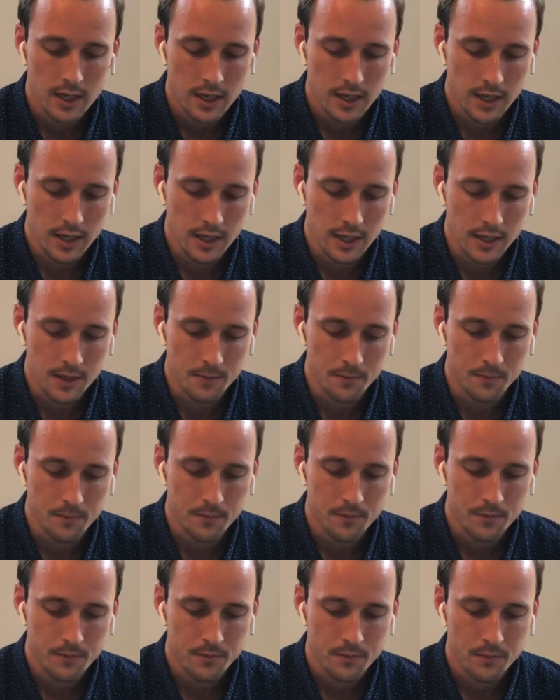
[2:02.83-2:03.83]

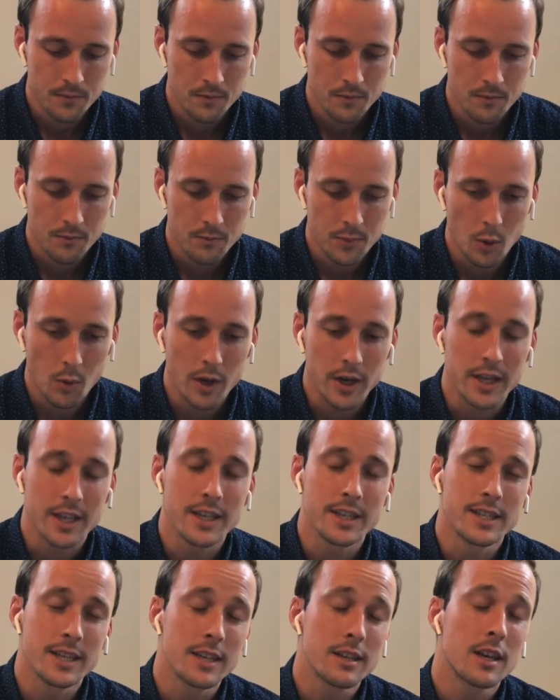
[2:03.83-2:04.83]
But what
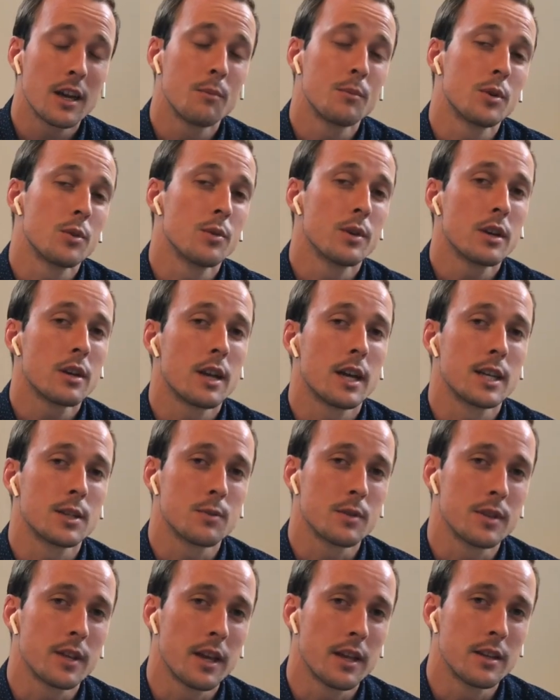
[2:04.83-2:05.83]
he did come to realize
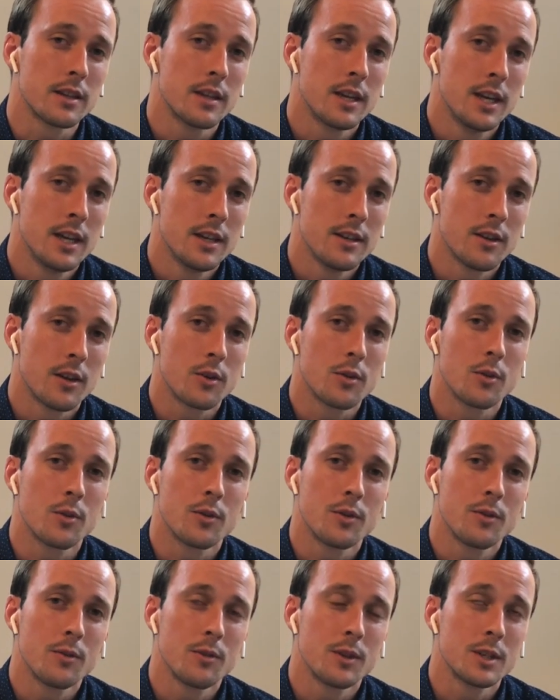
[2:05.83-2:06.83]
was that,
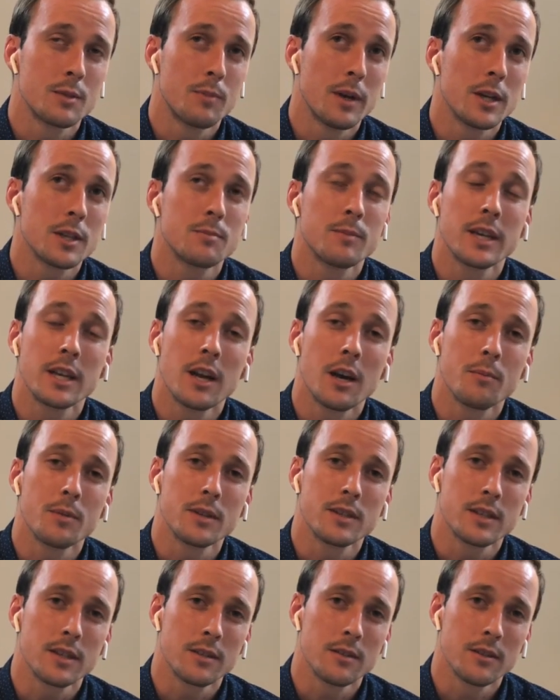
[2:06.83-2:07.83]
no, these bells may not be
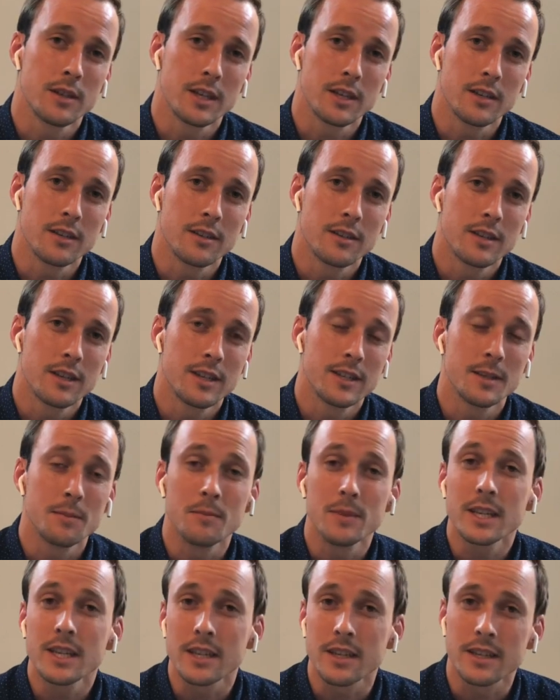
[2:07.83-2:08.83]
signaling his
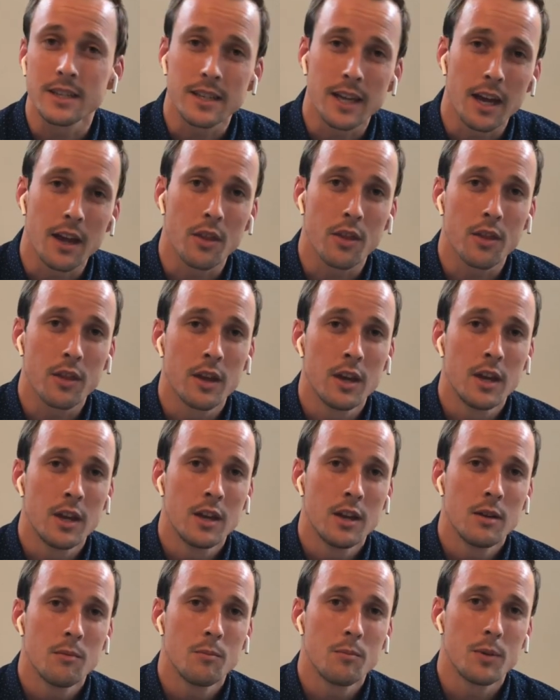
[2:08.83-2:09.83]
immediate death,
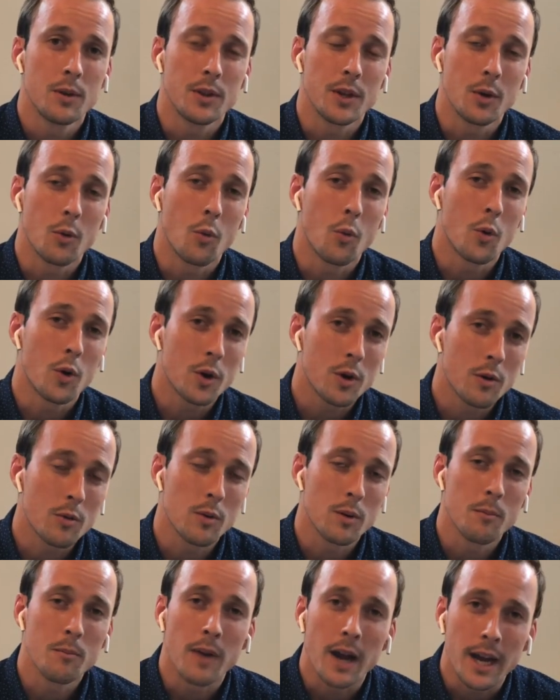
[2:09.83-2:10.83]
but they were
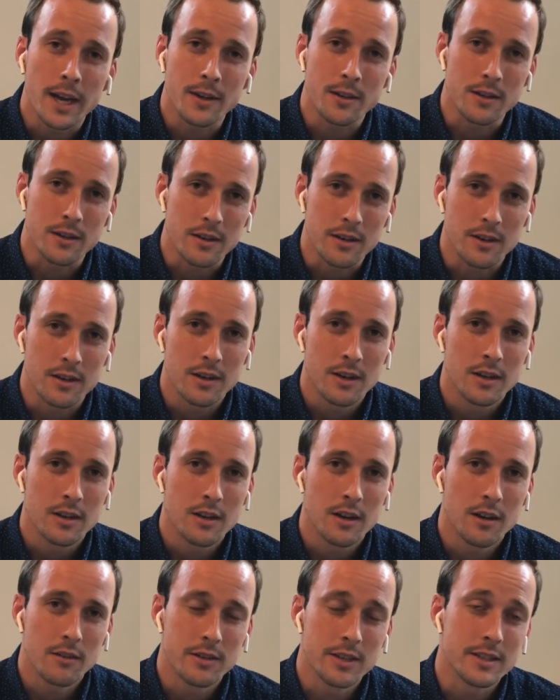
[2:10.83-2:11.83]
a reminder
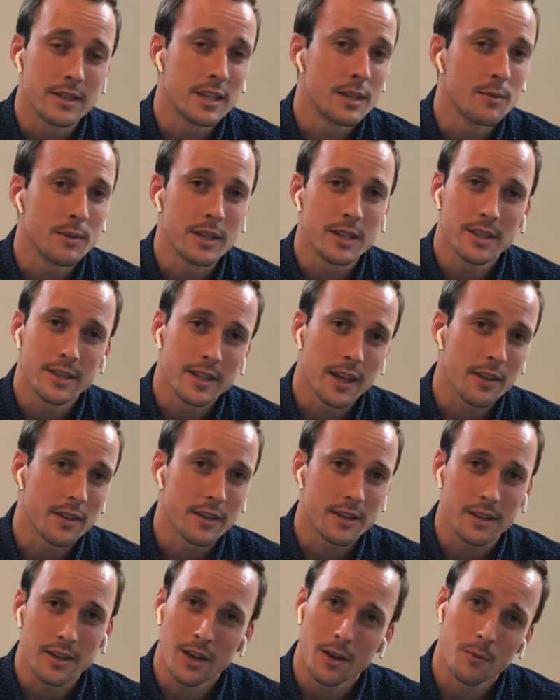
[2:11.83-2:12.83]
of his imminent death
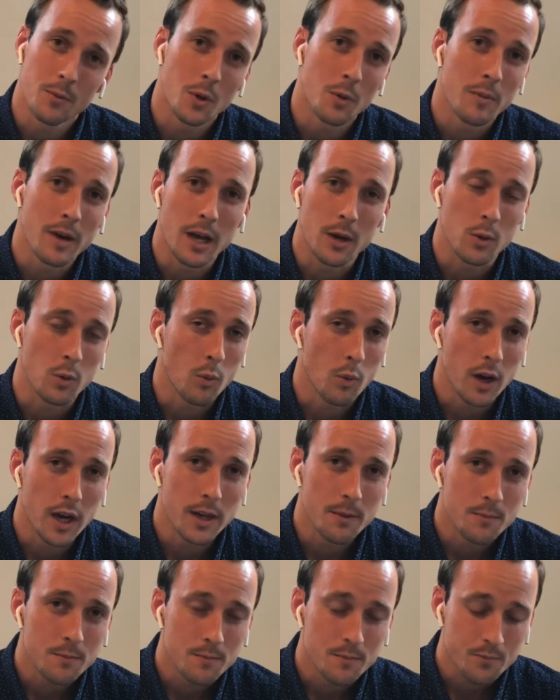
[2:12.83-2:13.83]
to come no matter
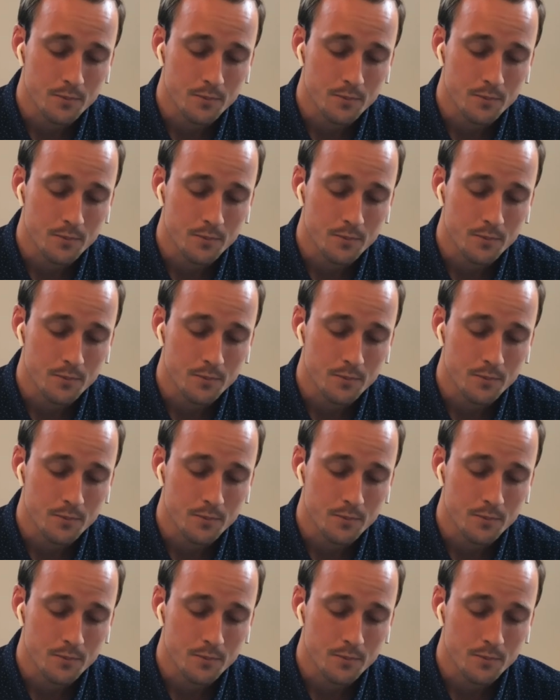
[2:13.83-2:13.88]
what.